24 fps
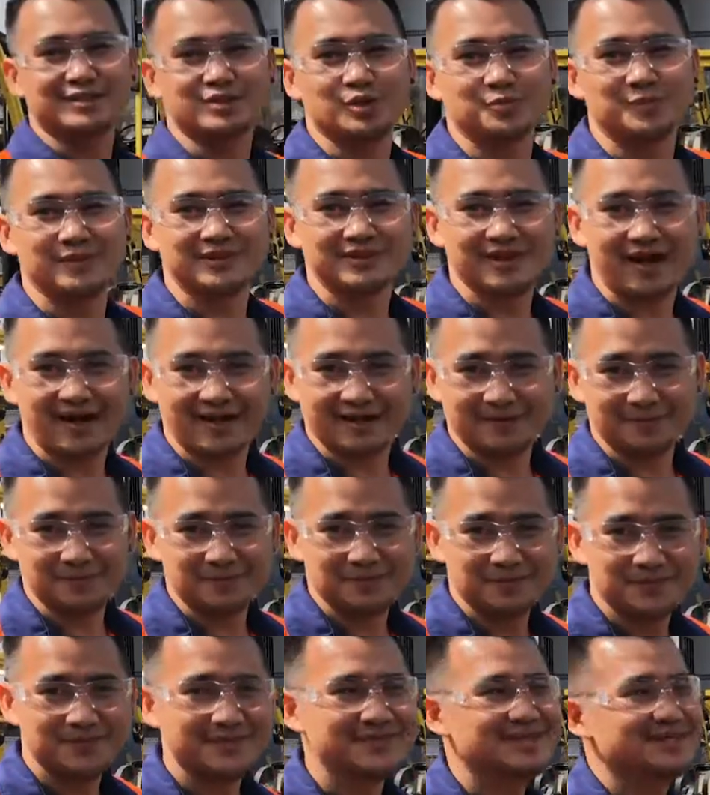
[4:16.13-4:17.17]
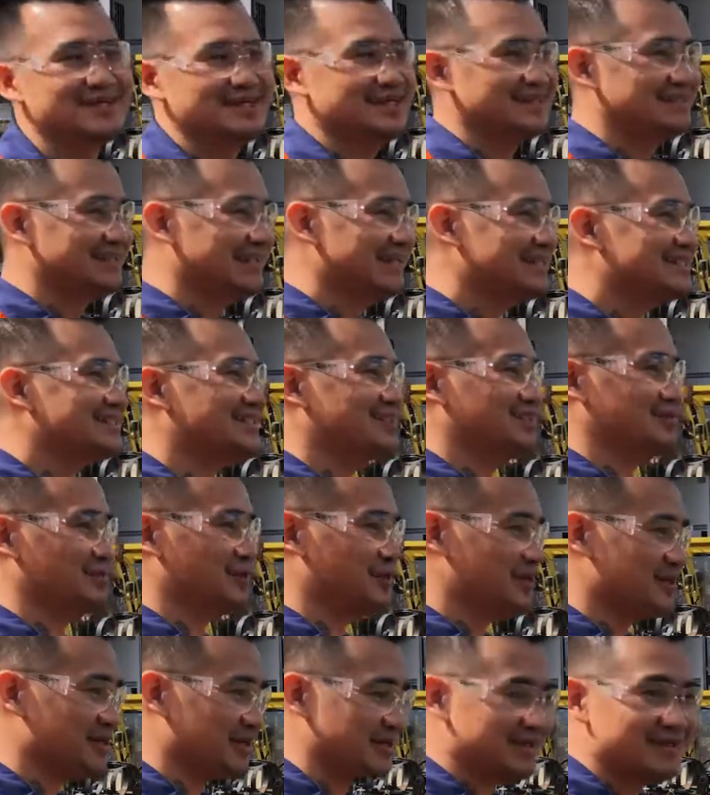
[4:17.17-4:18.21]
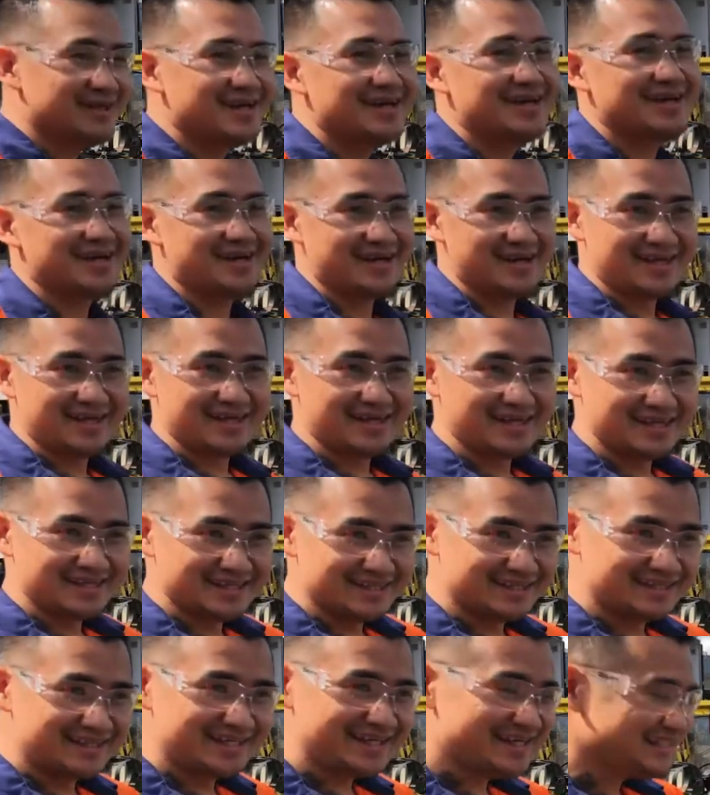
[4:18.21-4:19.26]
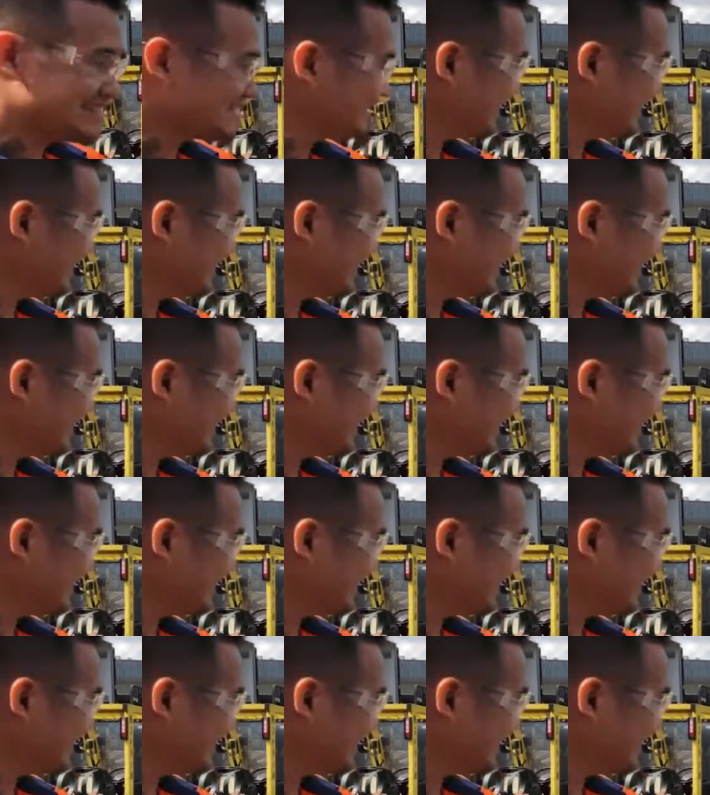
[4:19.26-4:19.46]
to be done, needs to be worked. This